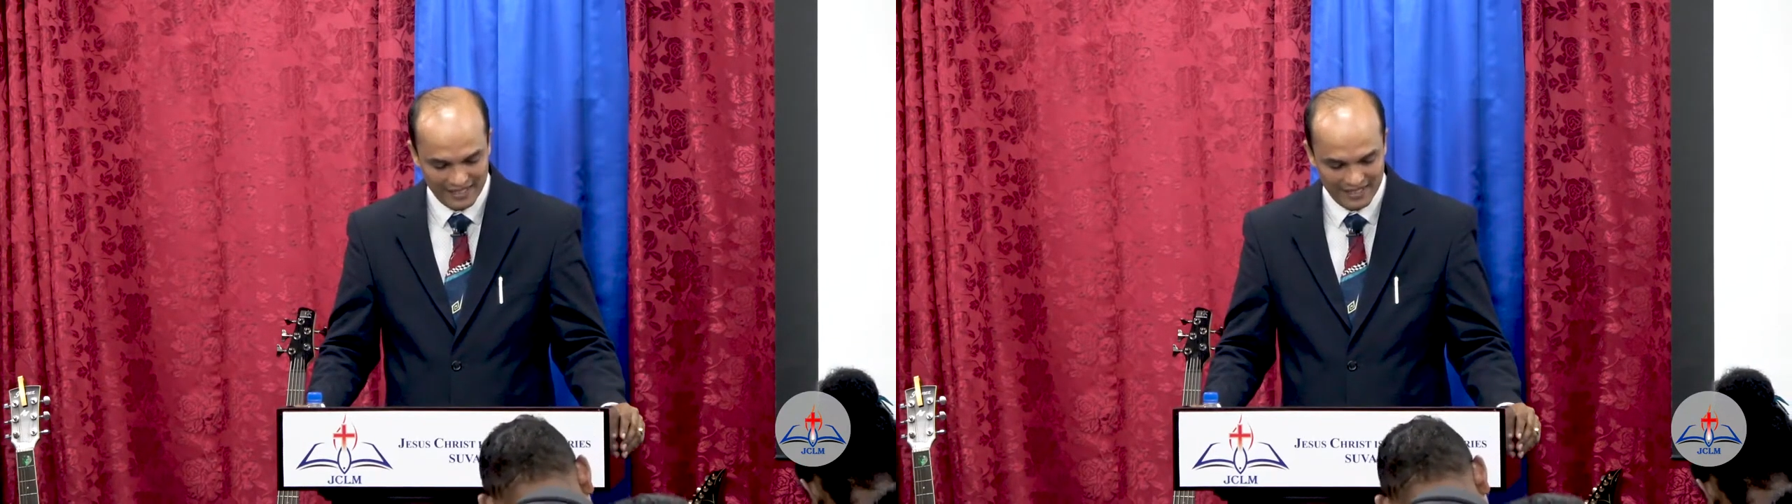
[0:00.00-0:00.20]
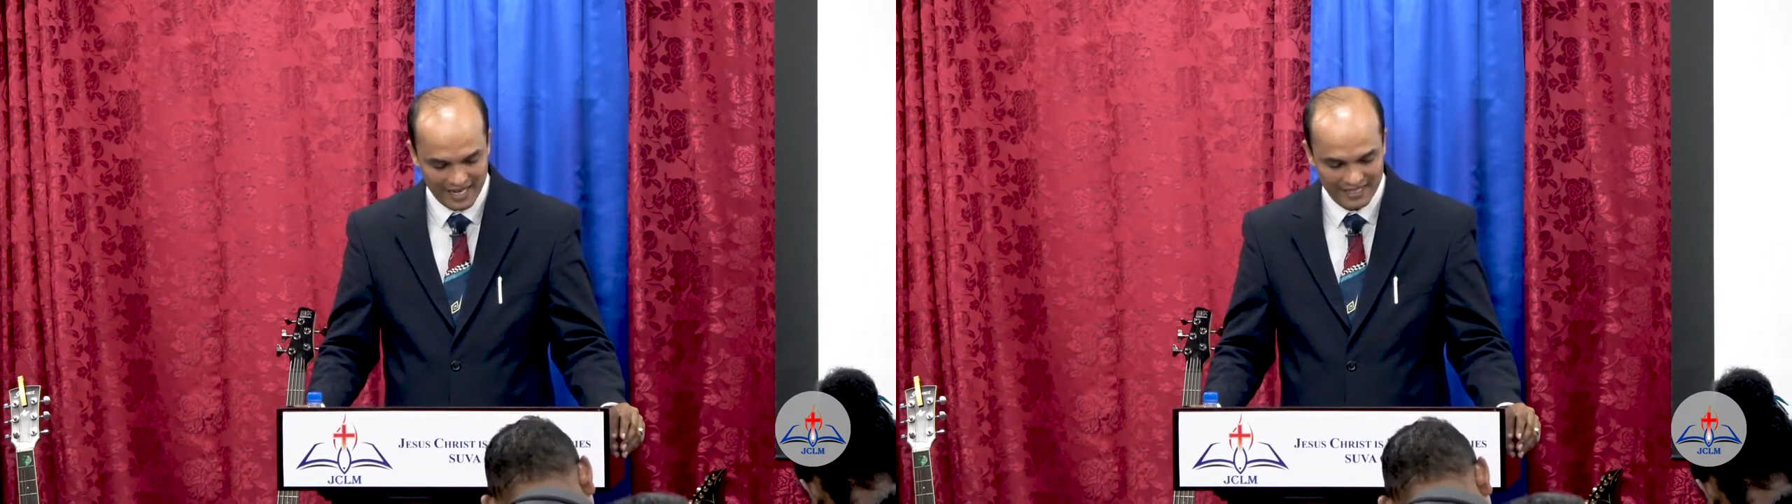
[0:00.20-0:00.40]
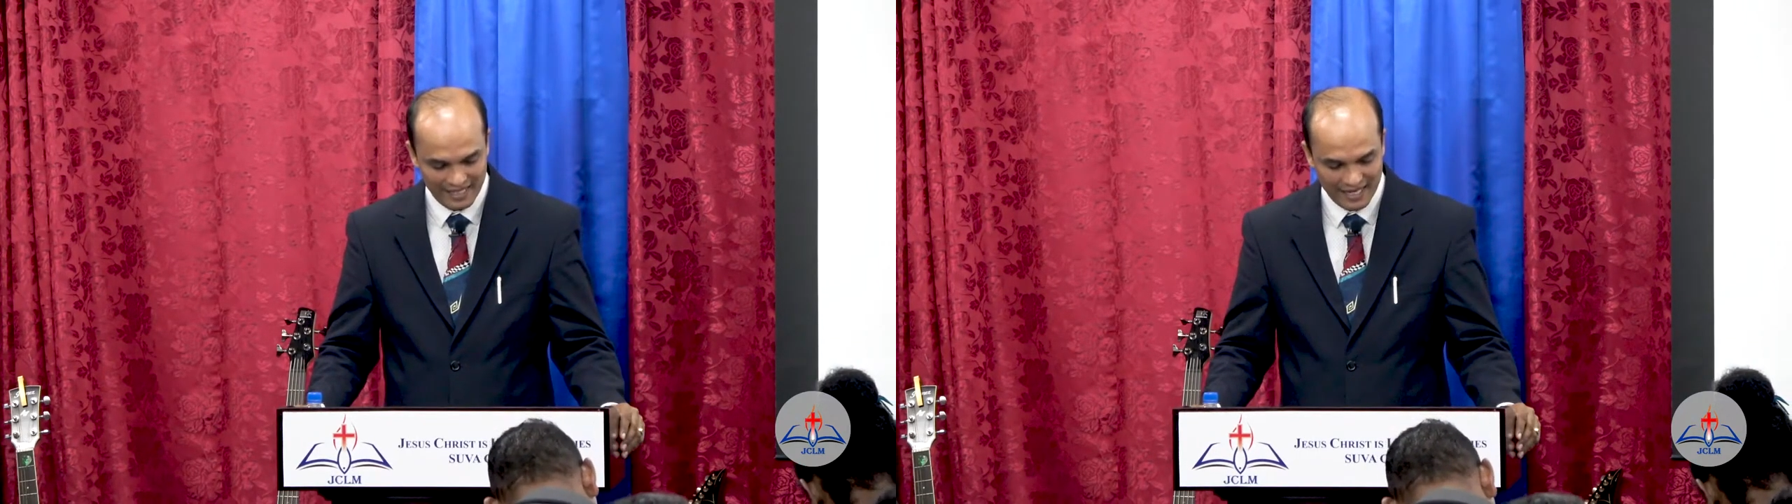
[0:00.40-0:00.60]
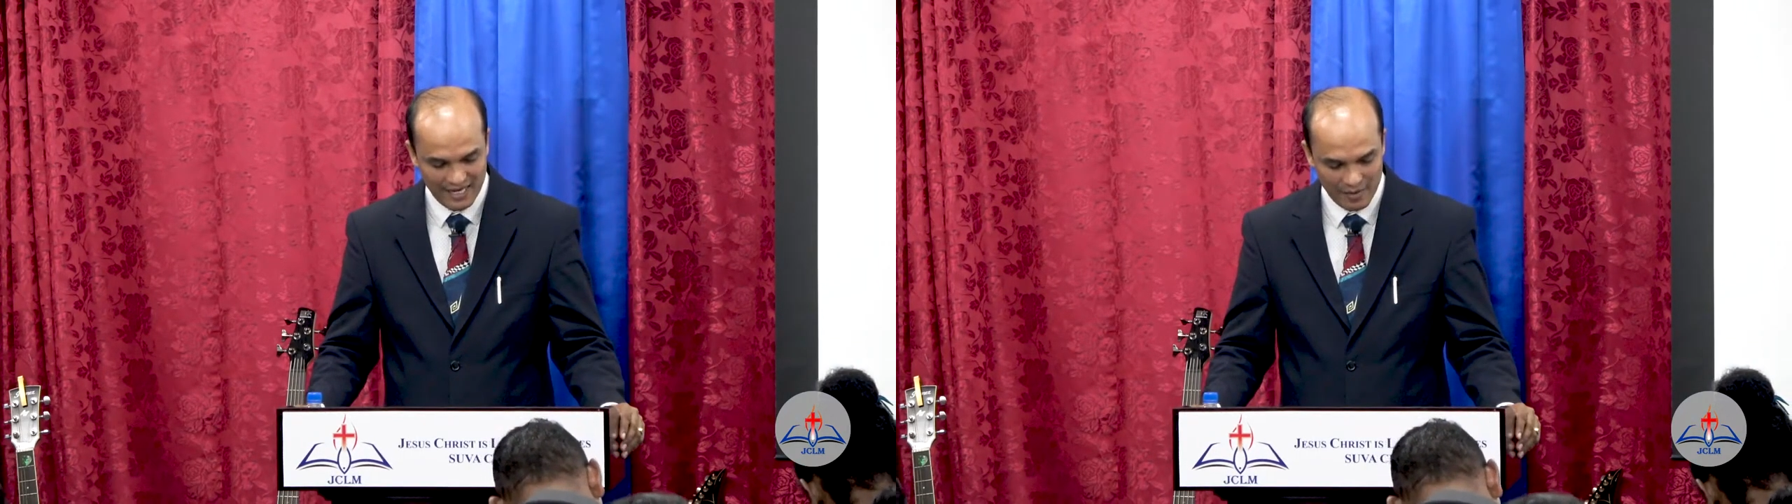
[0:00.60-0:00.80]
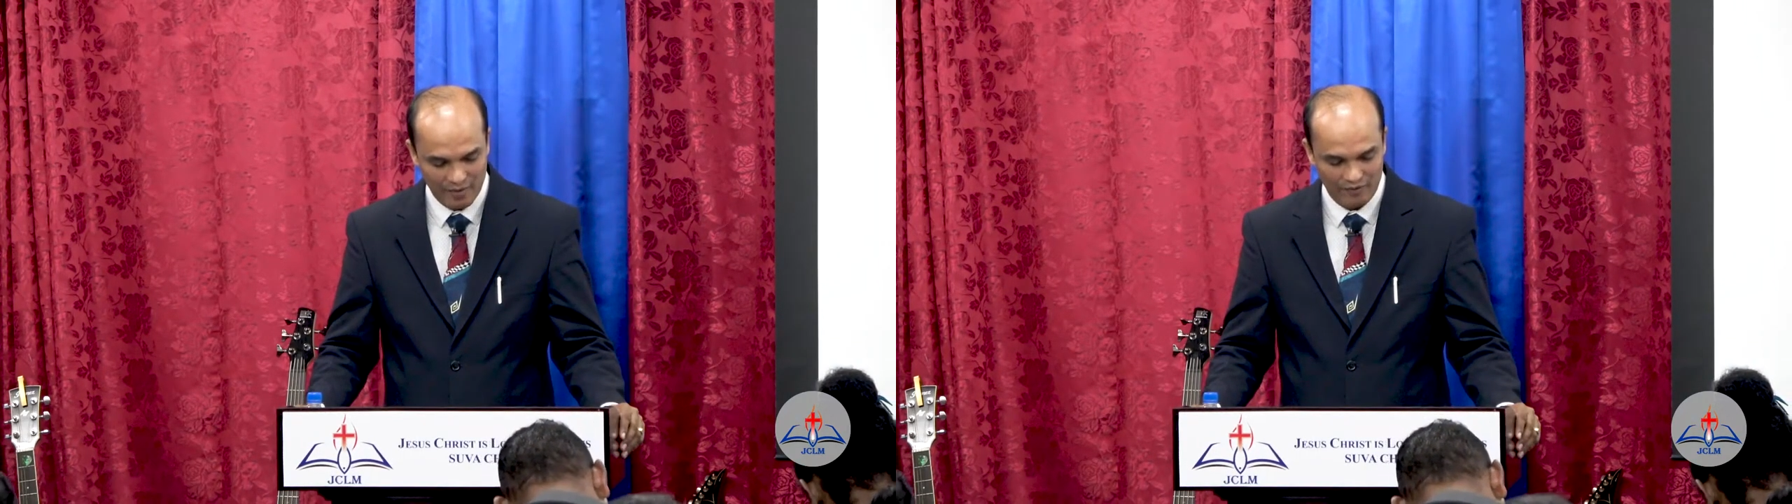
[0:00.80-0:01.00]
it says the
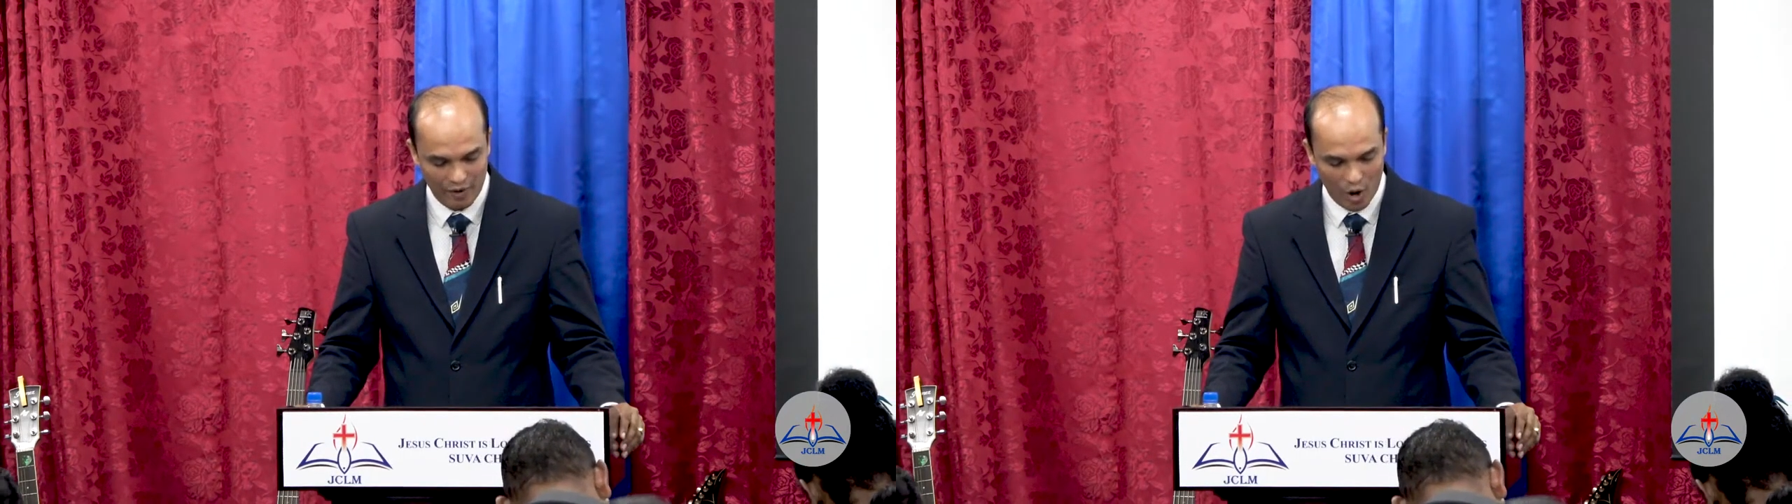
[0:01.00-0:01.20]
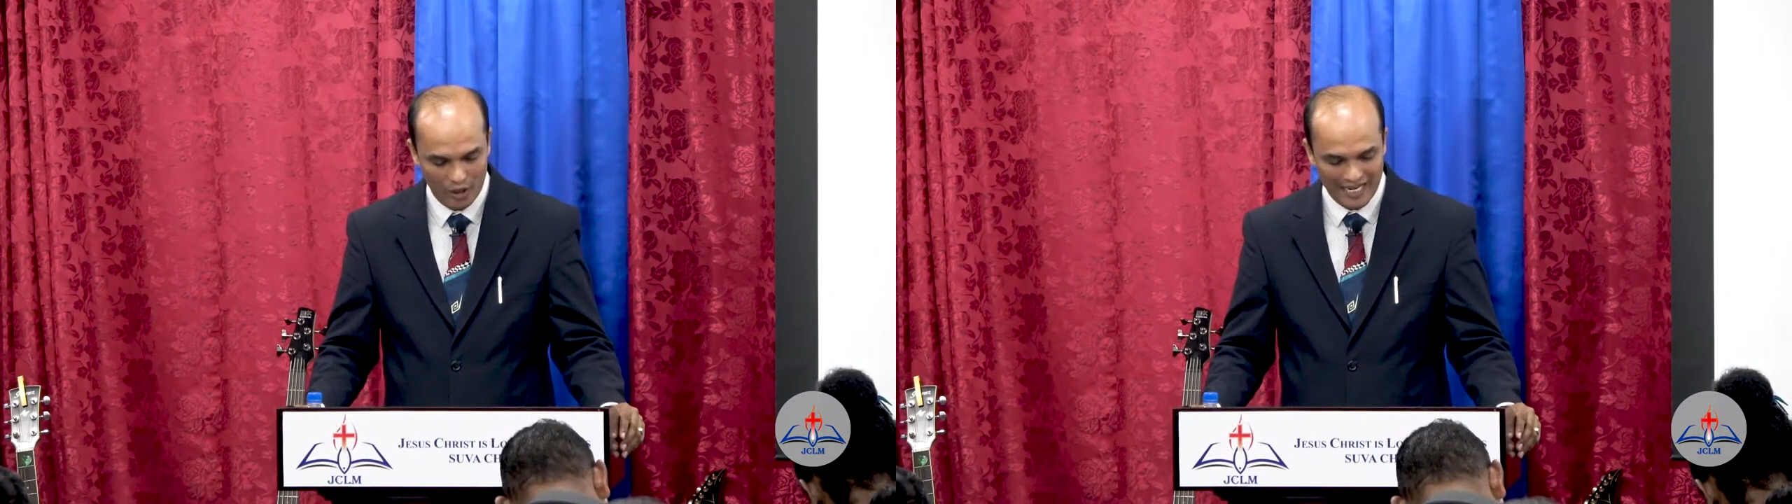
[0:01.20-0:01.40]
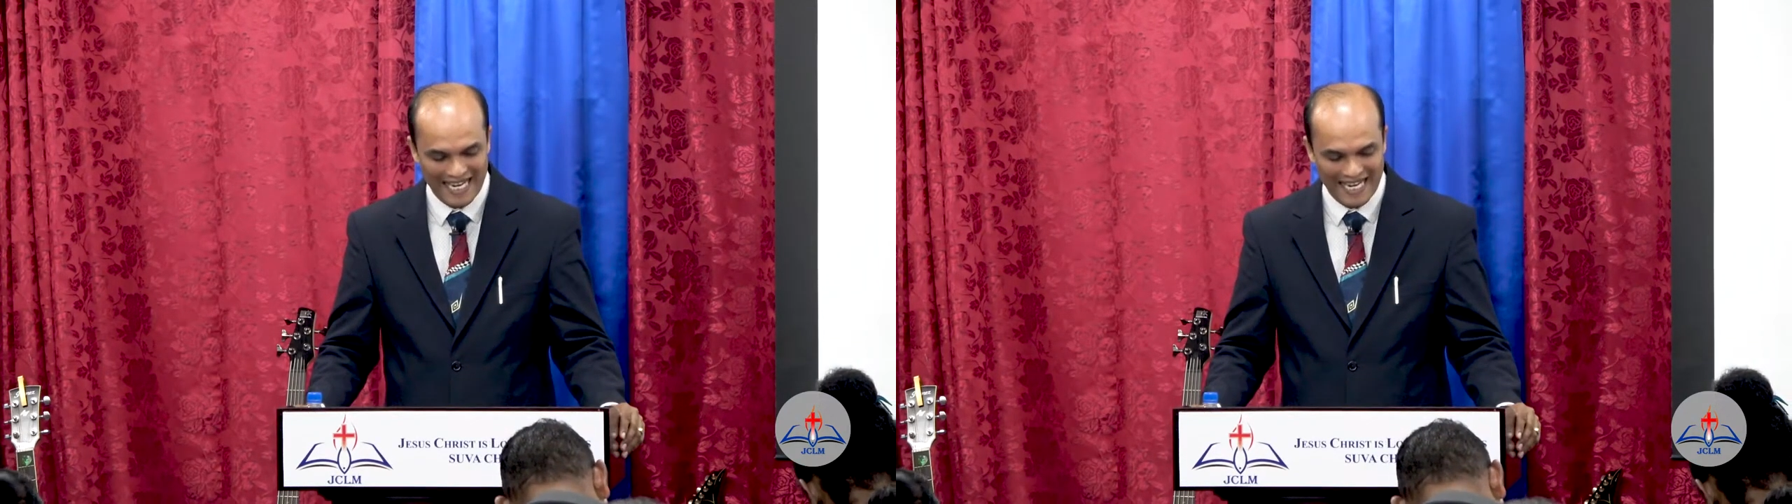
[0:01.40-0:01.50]
kingdom of God